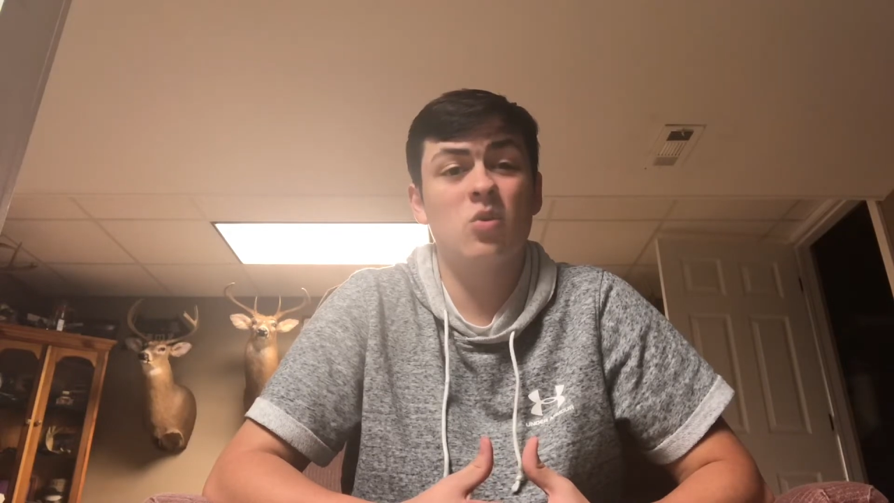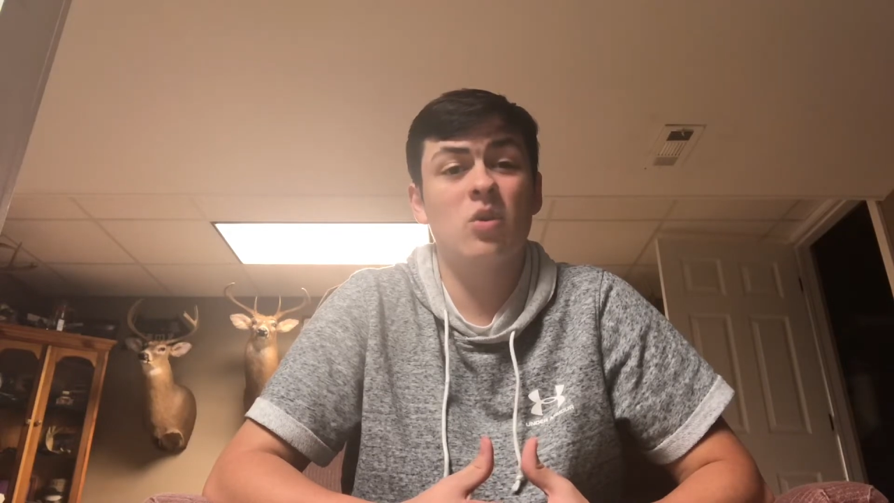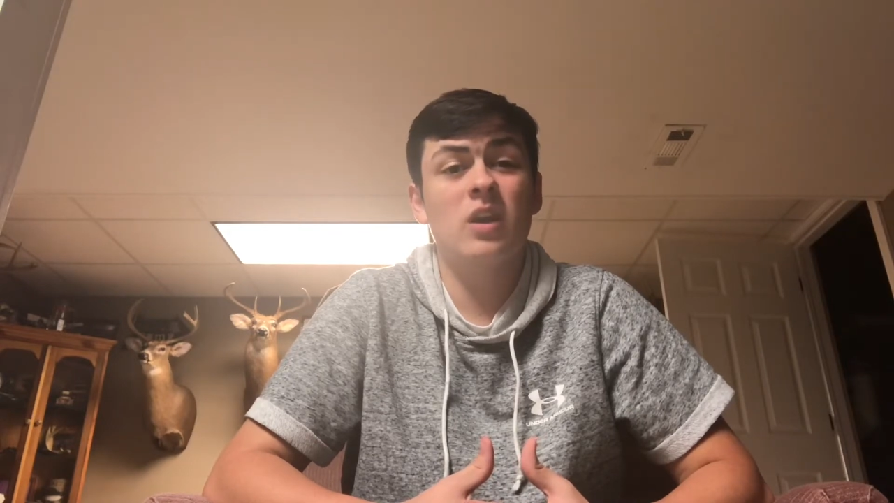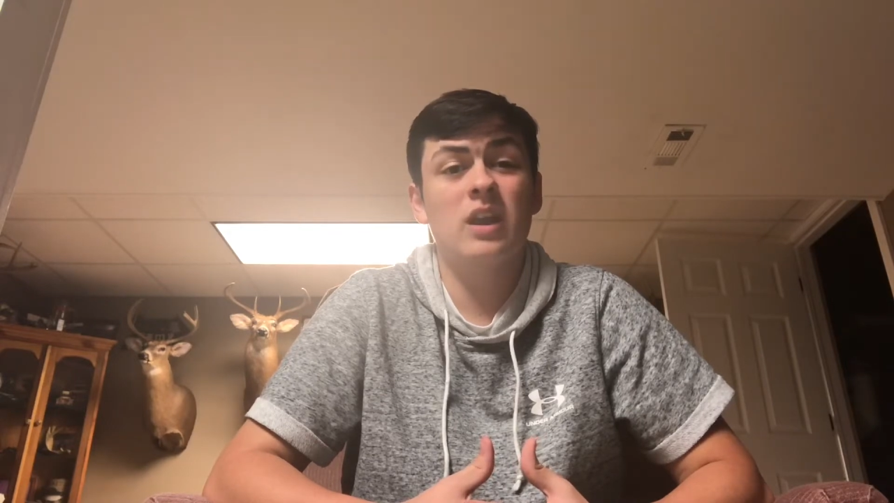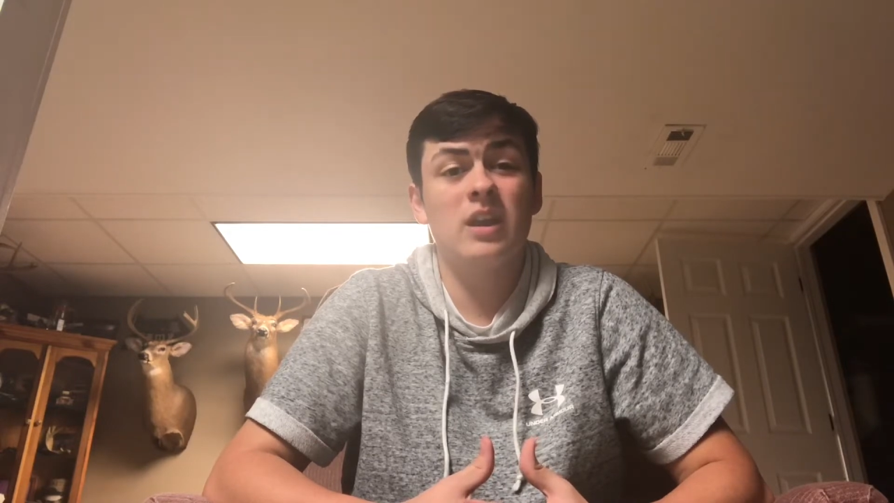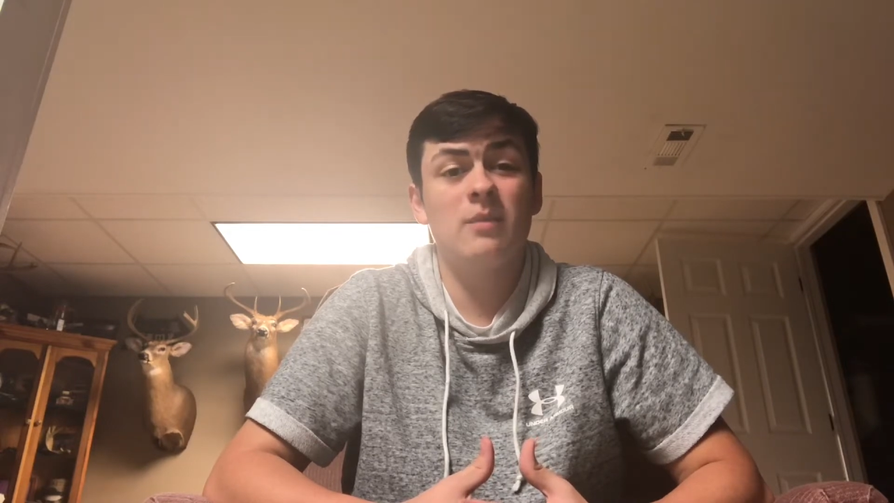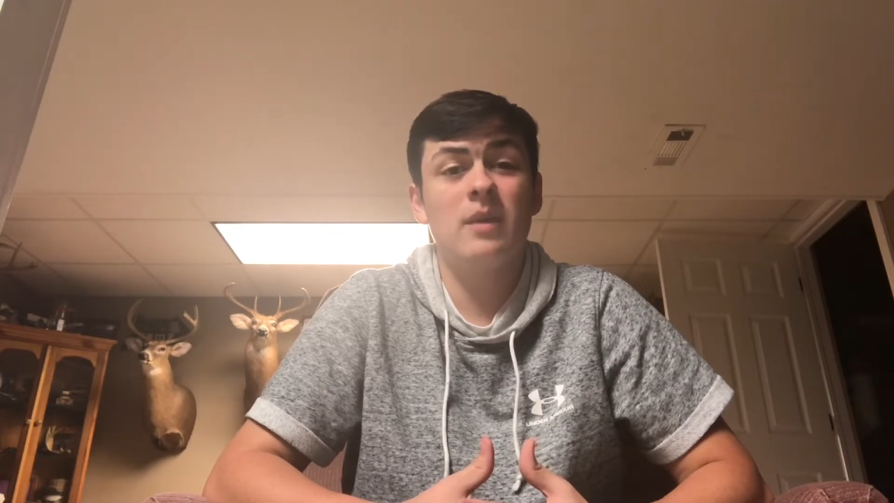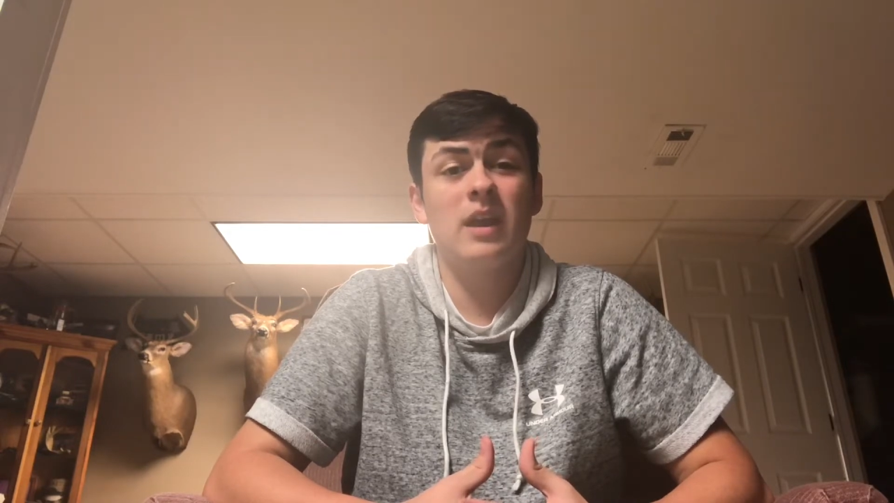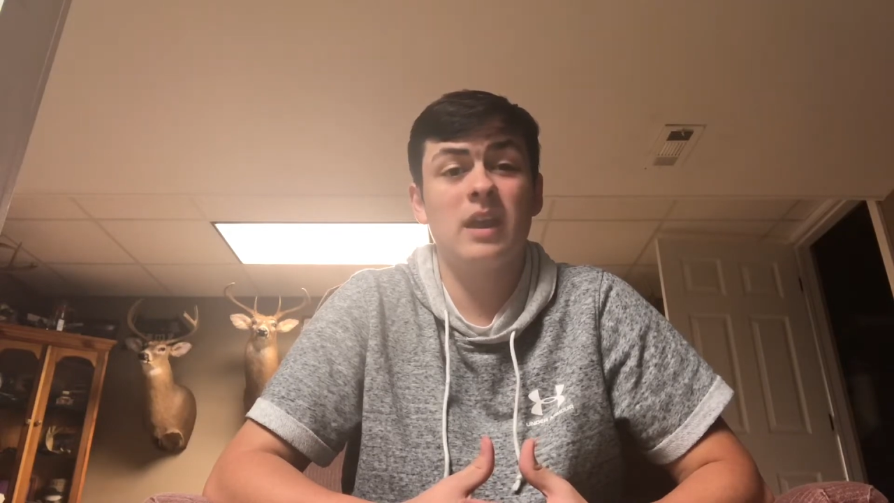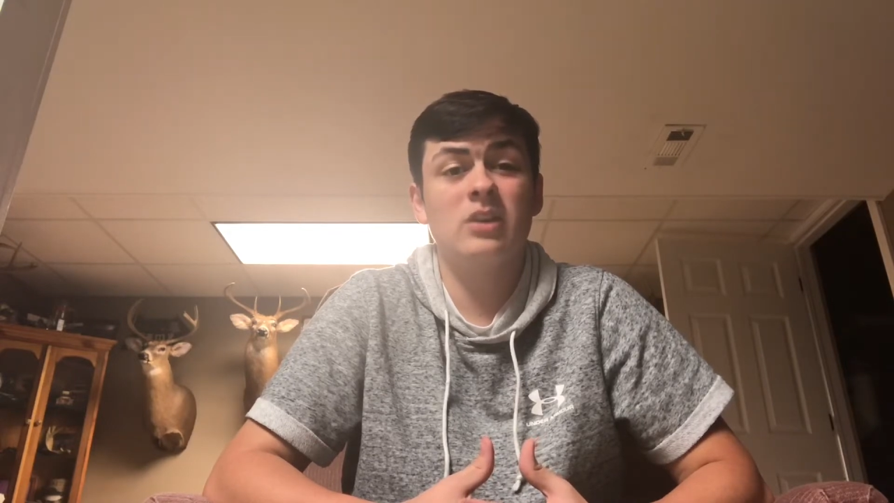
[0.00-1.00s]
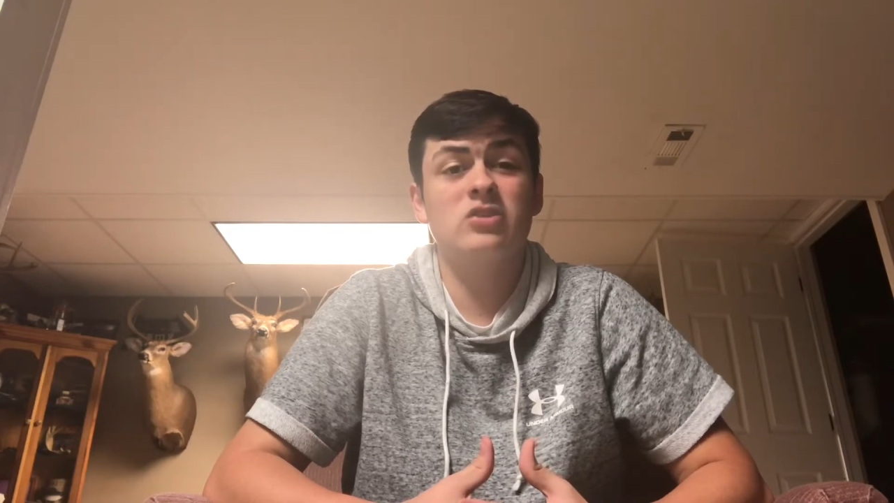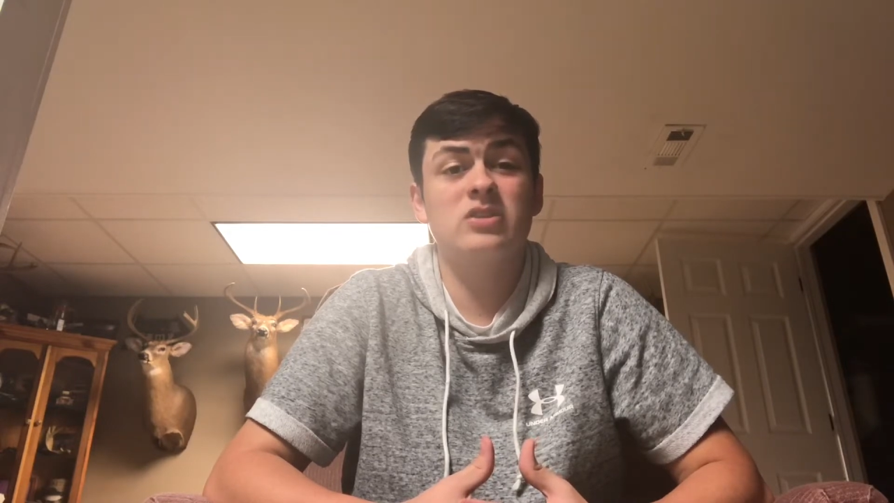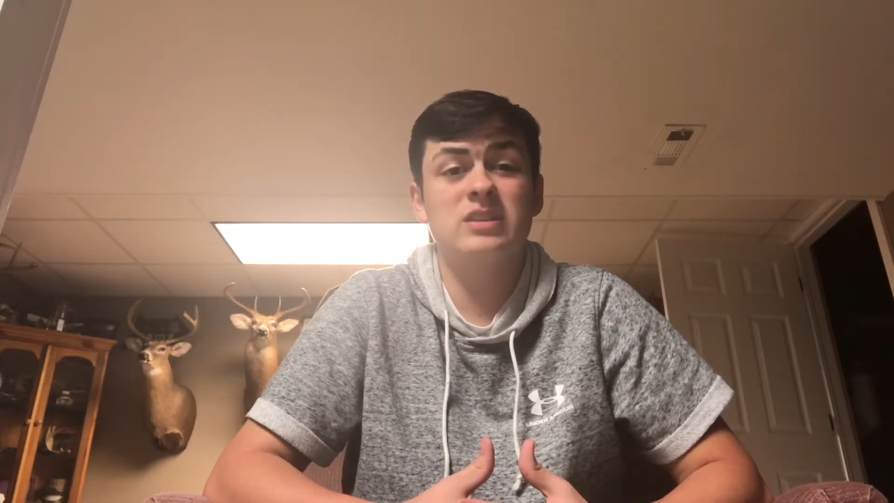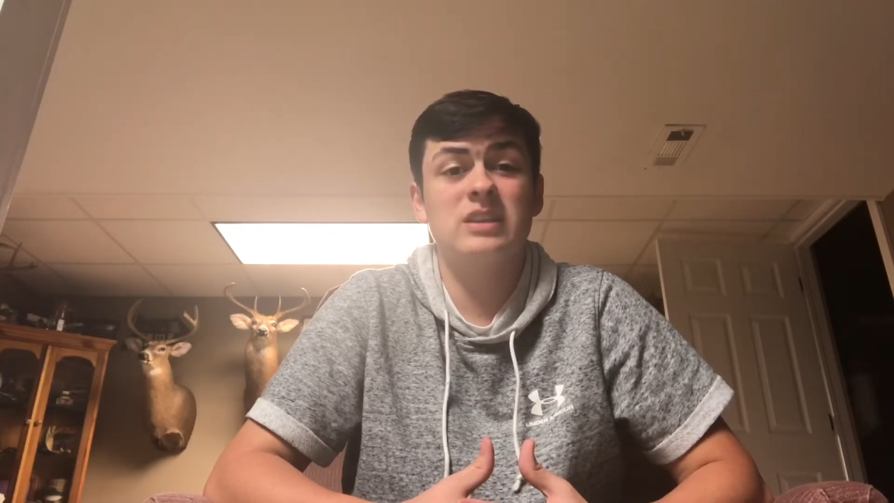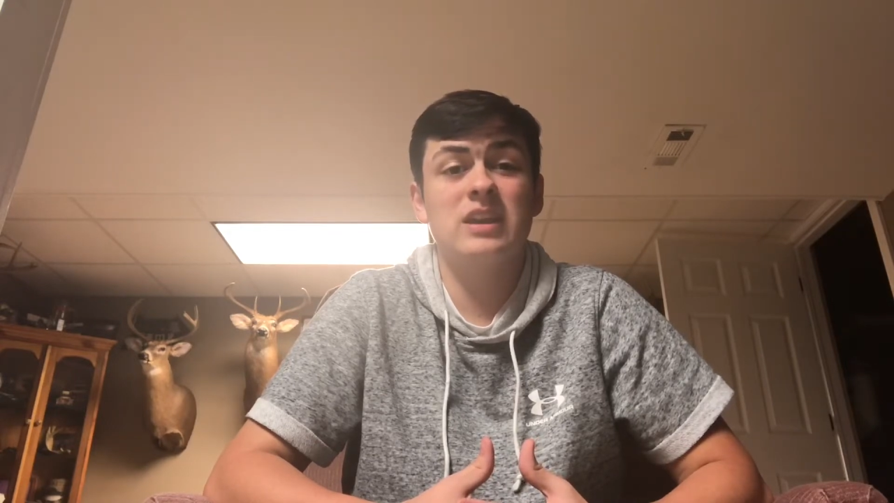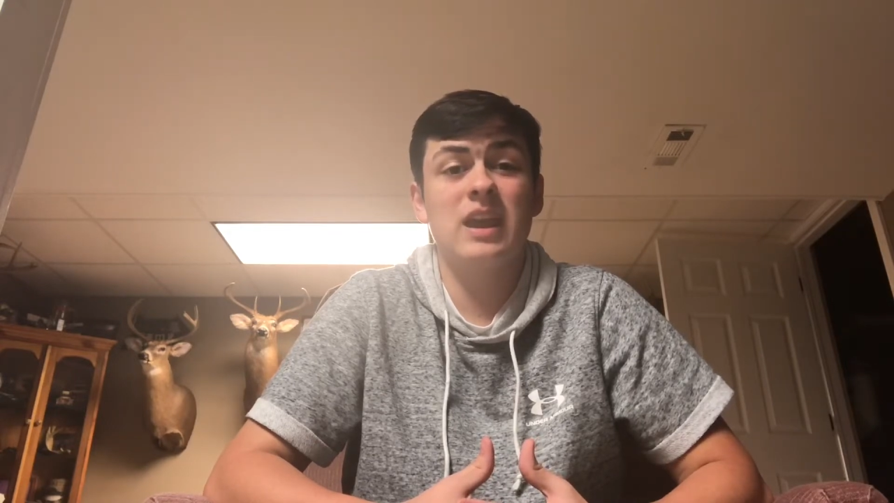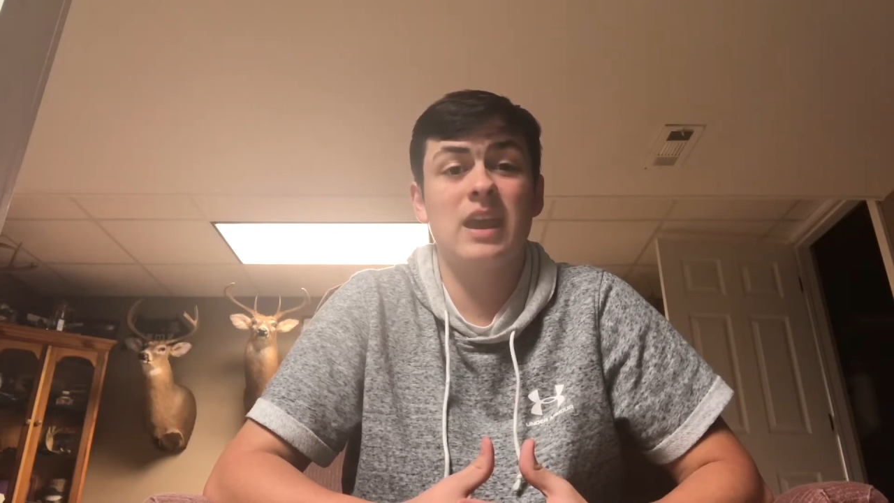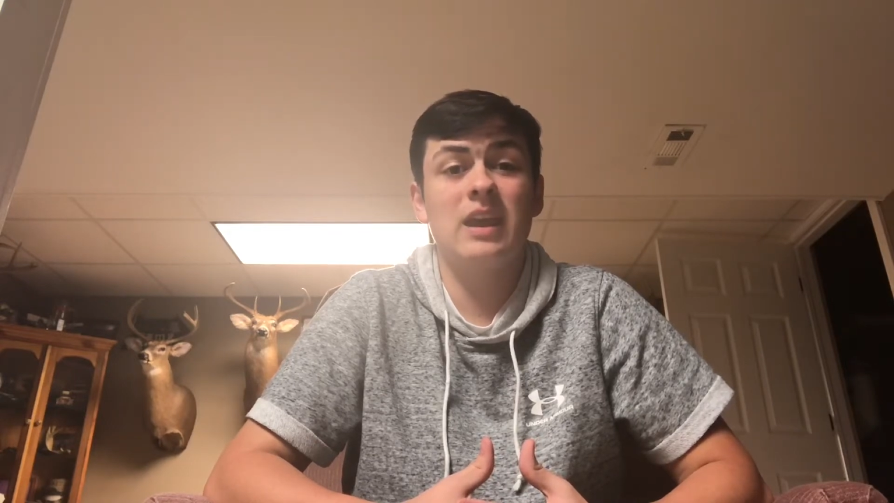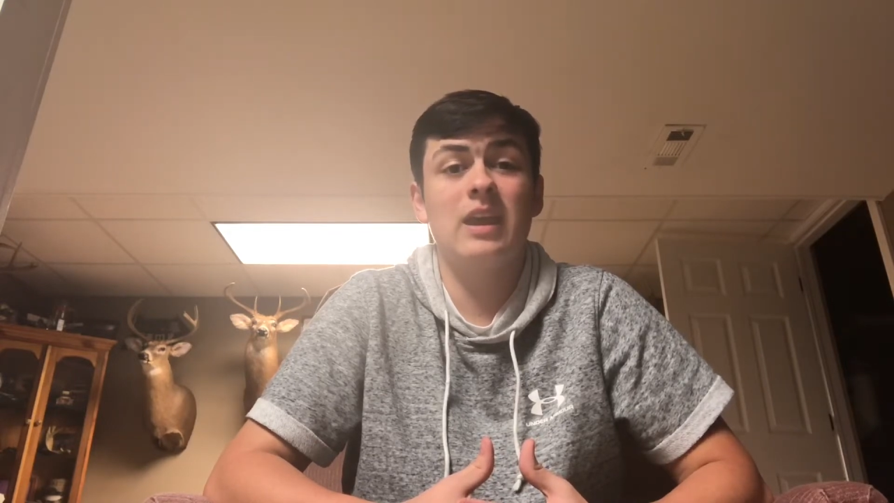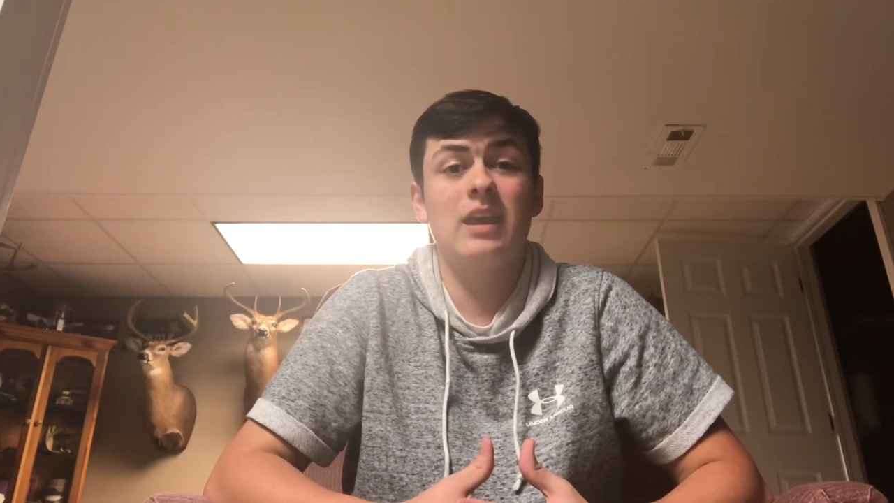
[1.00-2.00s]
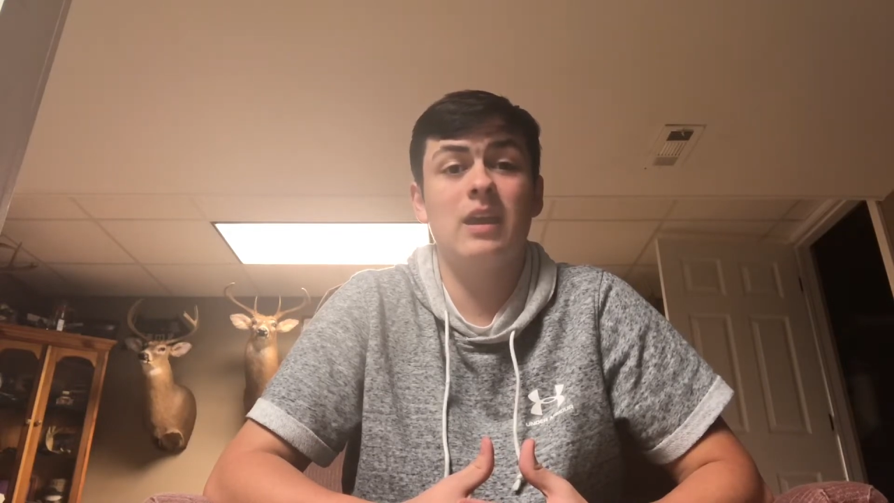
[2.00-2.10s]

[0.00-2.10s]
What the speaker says: or MHCAHAOS.